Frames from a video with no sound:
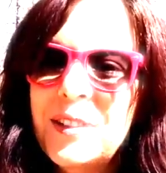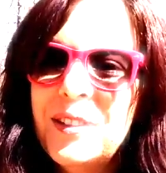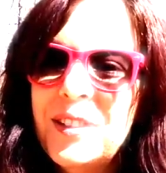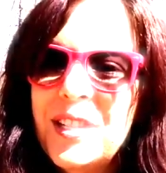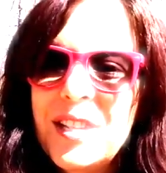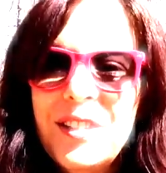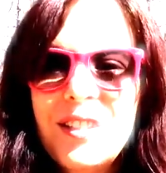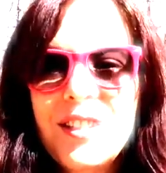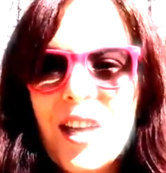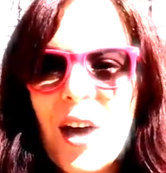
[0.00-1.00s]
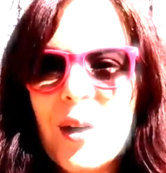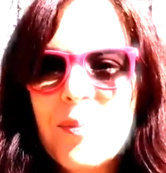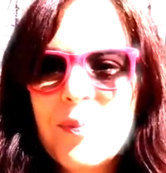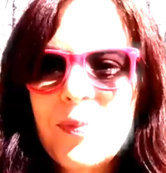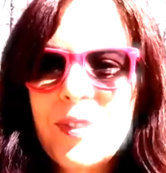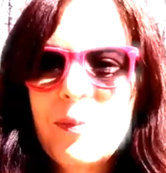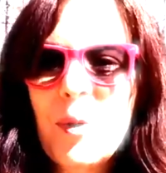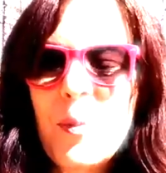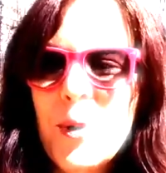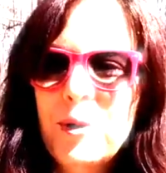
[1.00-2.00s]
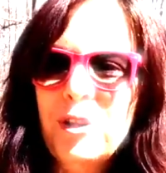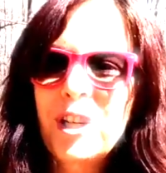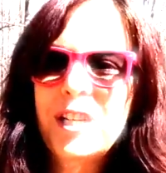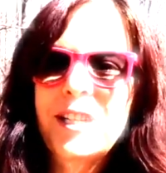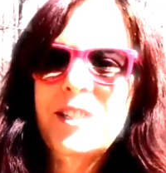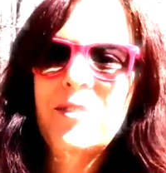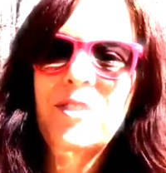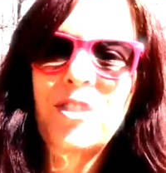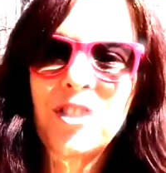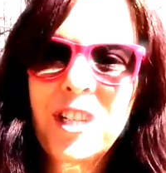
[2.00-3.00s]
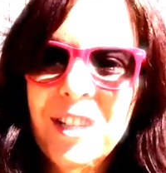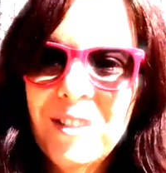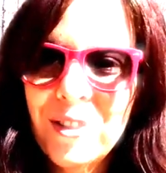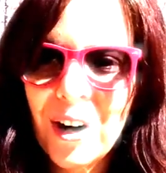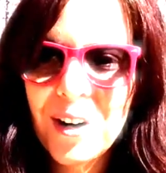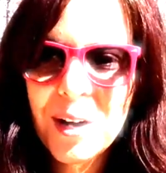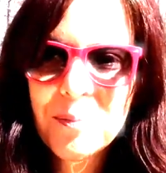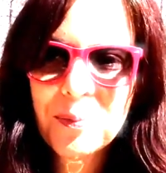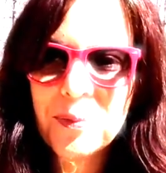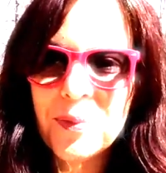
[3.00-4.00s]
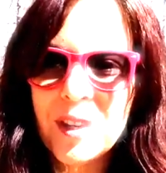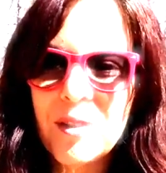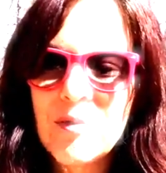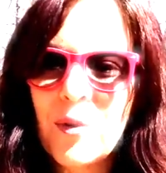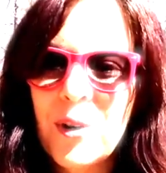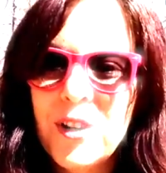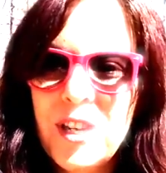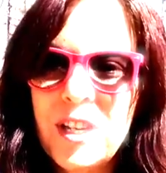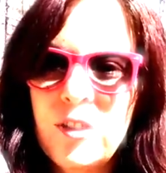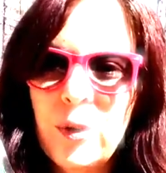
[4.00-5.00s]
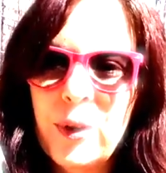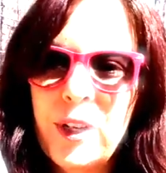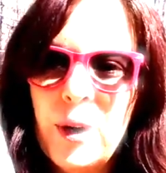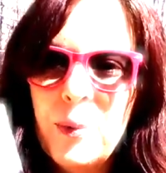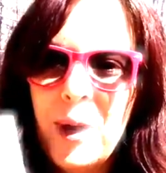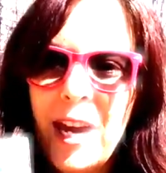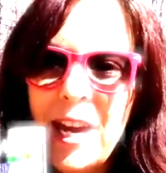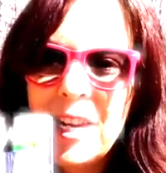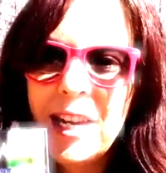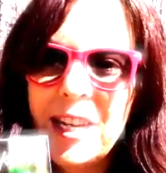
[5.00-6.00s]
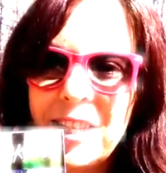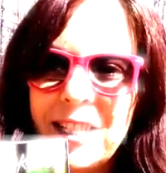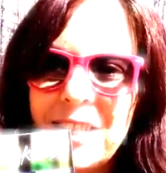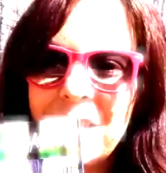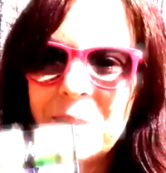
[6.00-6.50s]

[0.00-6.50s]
Since promotion is officially starting for the Soul Awakened,